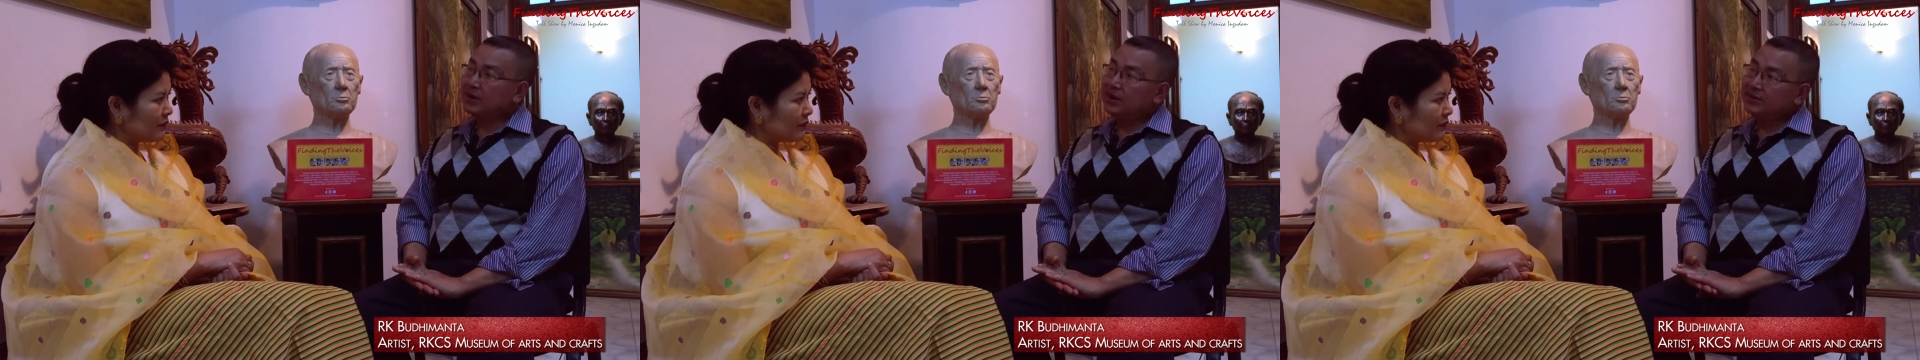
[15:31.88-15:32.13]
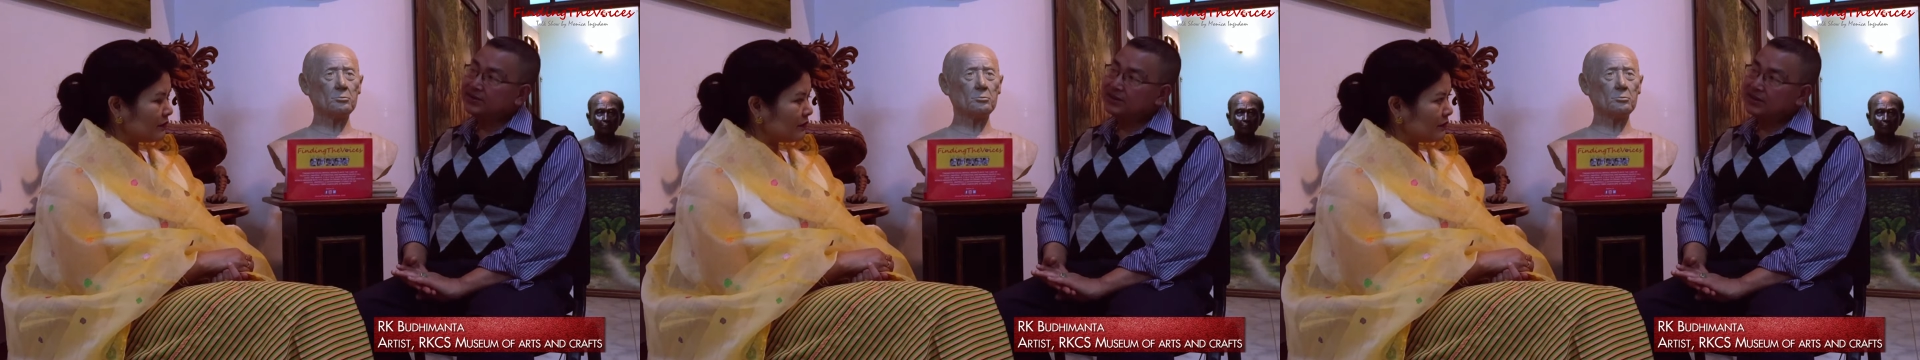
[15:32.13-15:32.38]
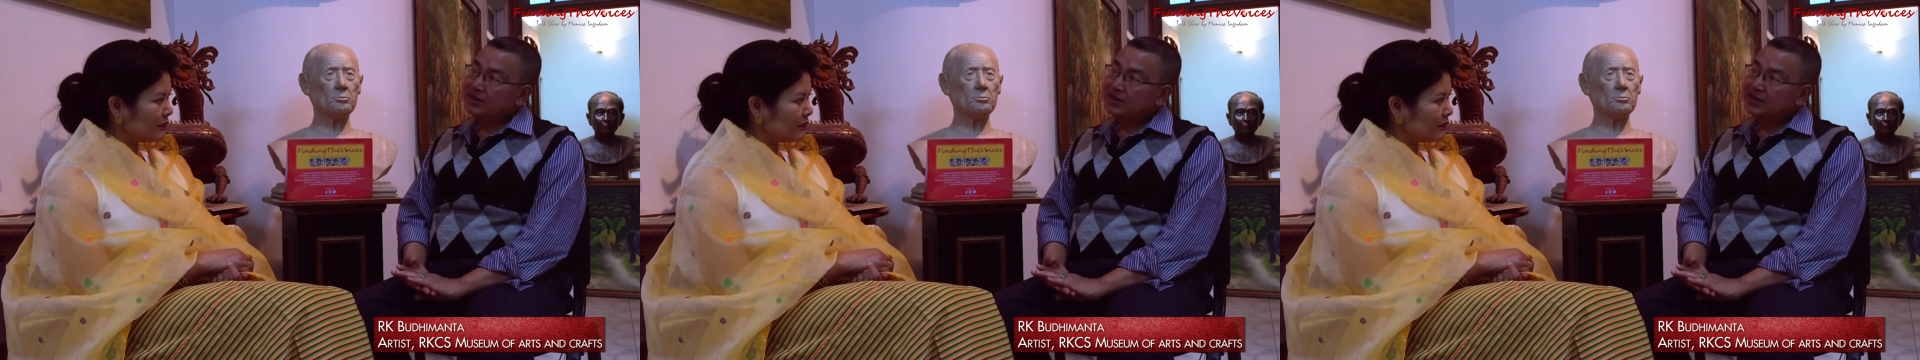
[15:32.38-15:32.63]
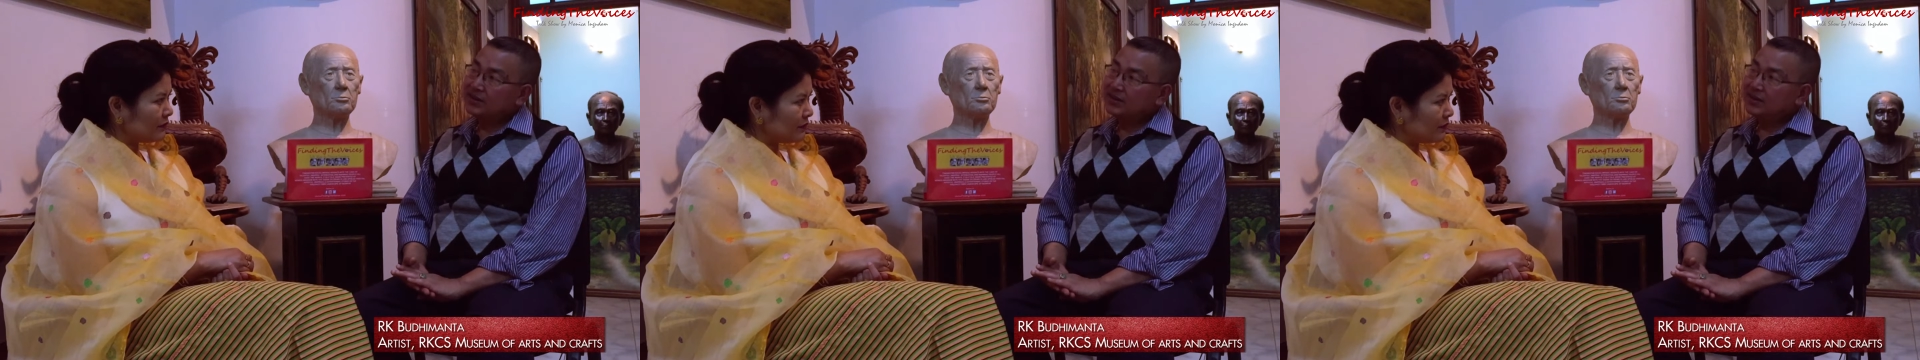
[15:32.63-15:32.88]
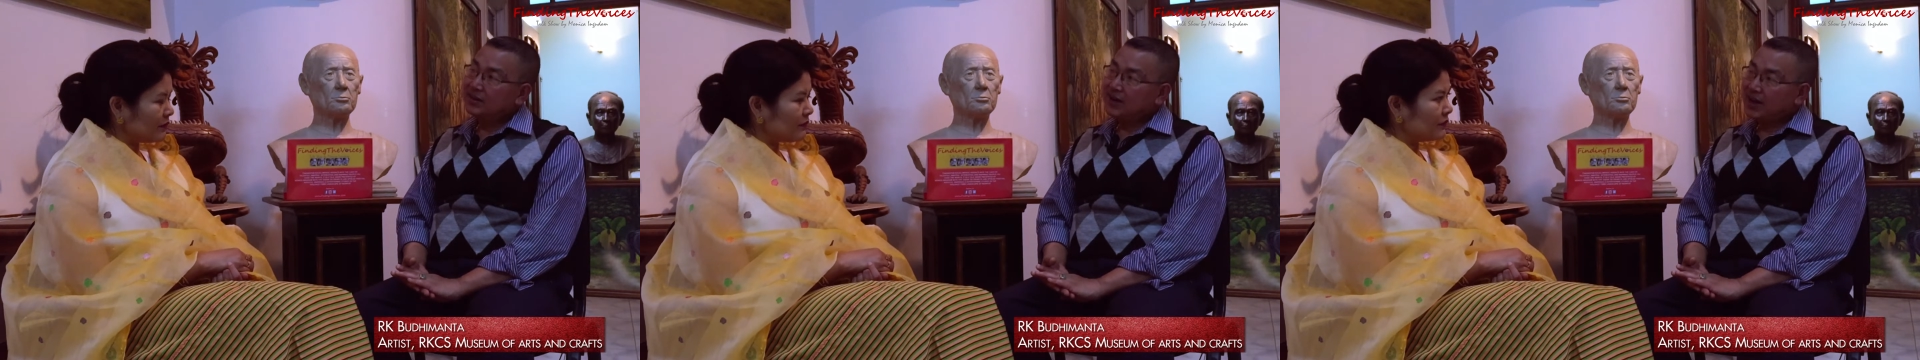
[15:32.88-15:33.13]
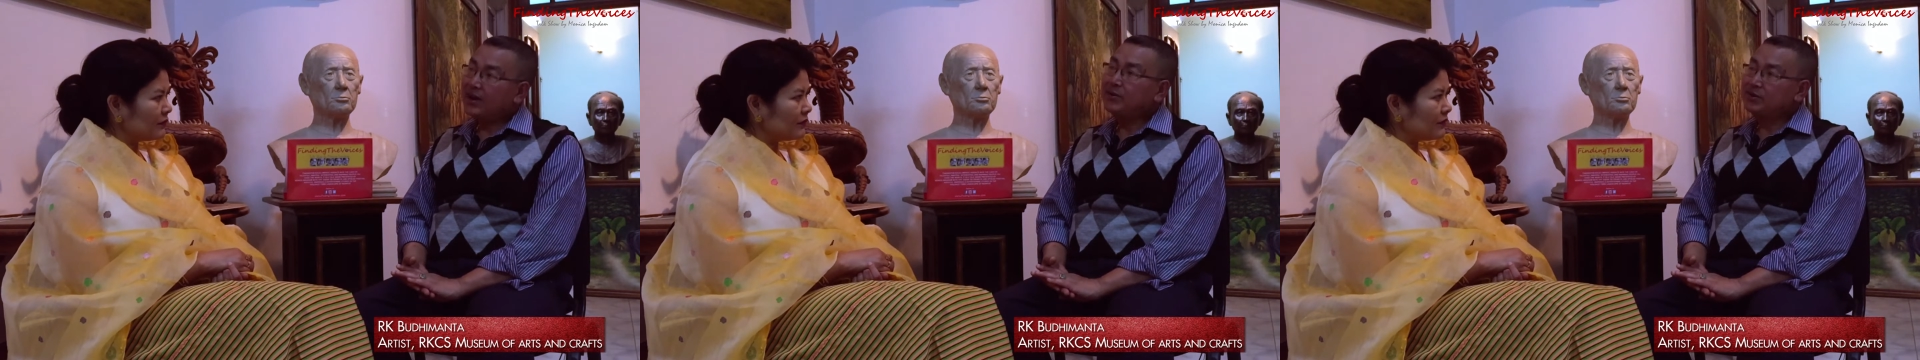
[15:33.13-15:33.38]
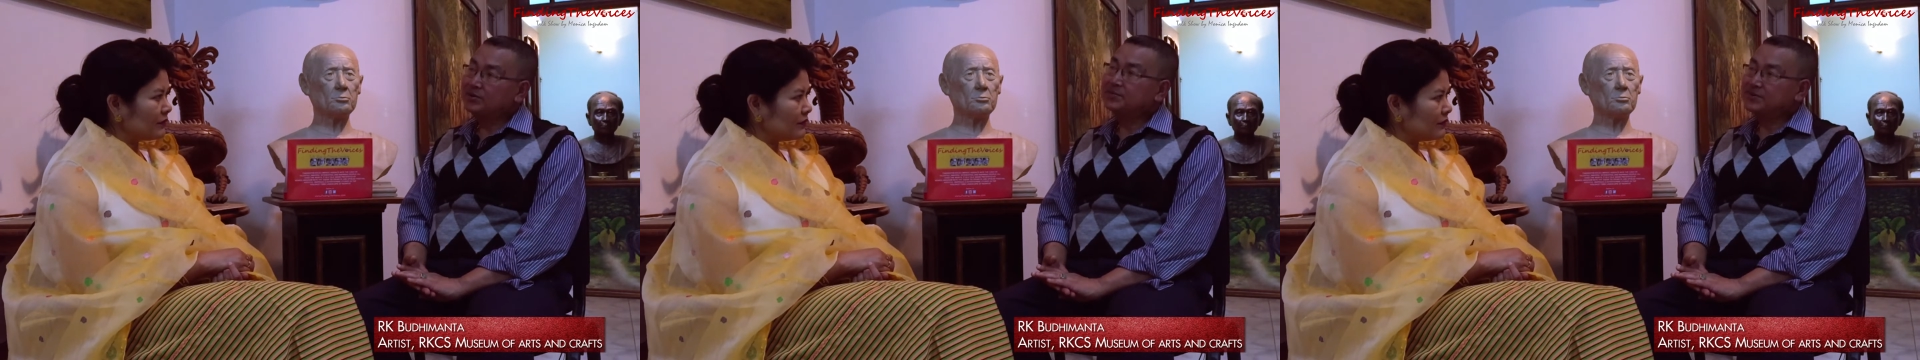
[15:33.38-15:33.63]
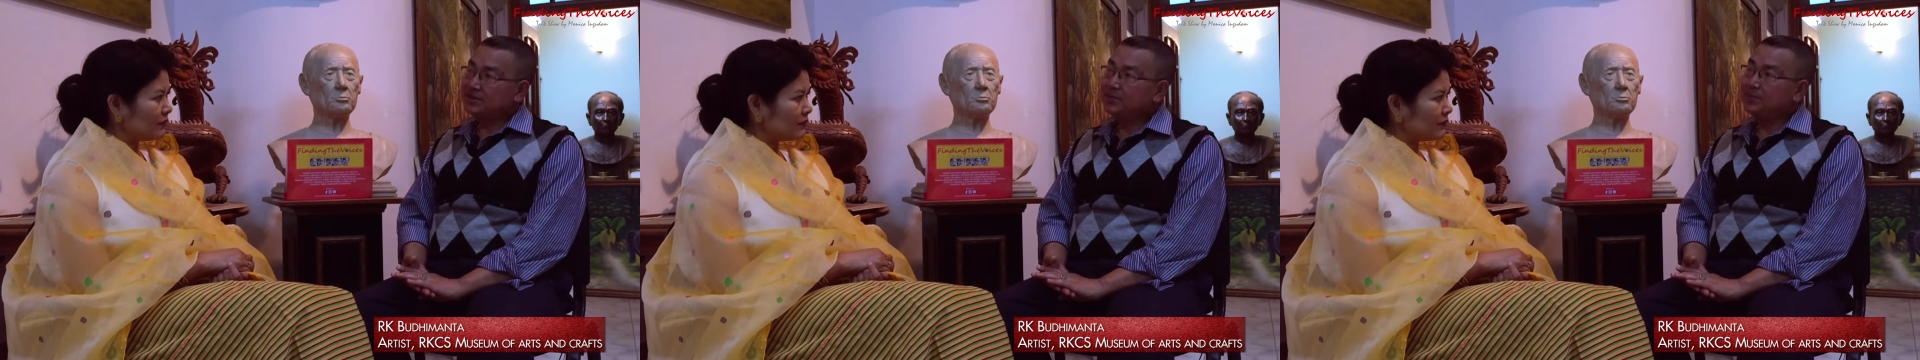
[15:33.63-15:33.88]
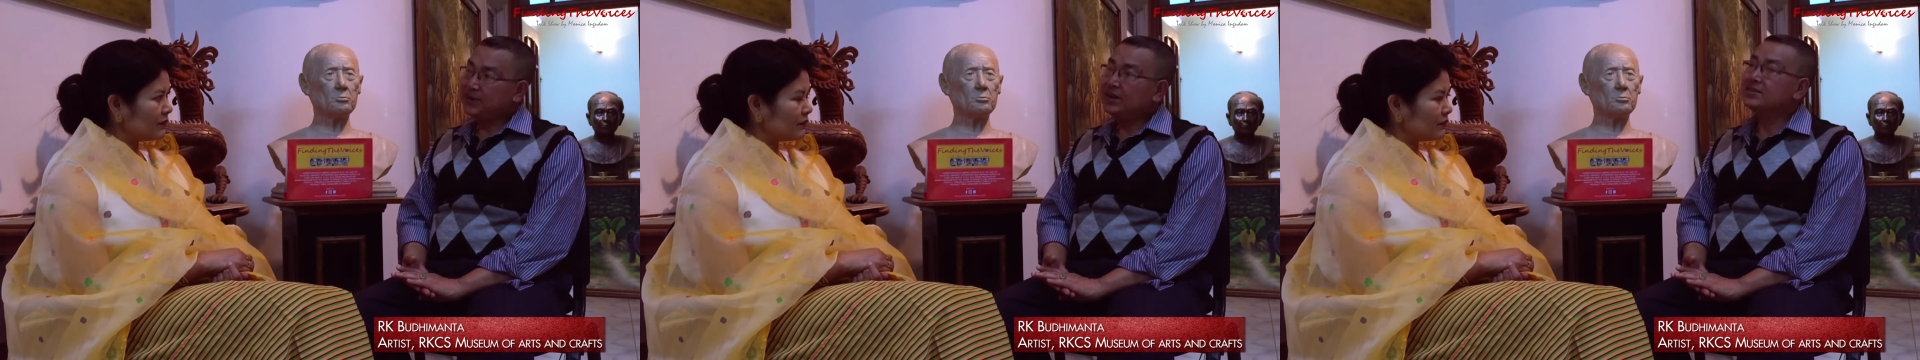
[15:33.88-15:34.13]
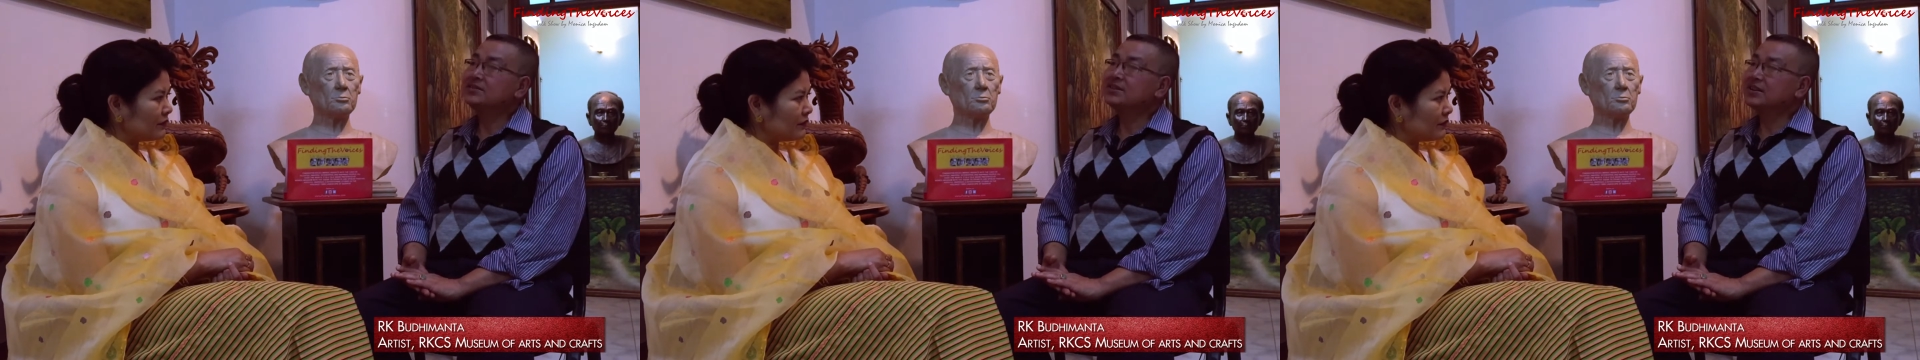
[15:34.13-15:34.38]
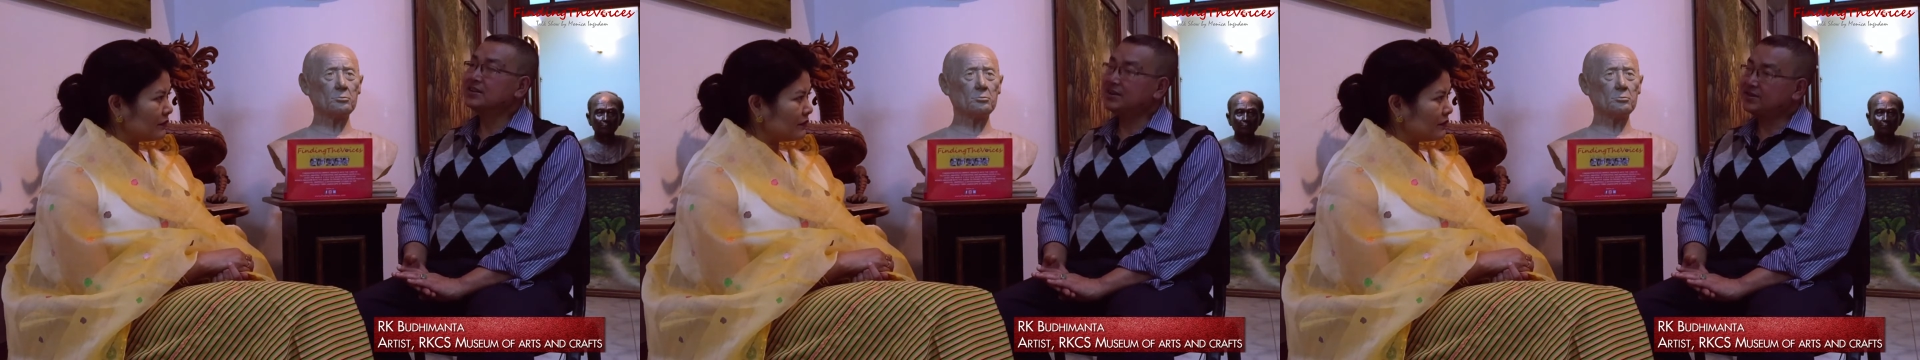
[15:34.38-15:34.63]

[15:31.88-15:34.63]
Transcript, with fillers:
Speaker 1: of culture i got some financial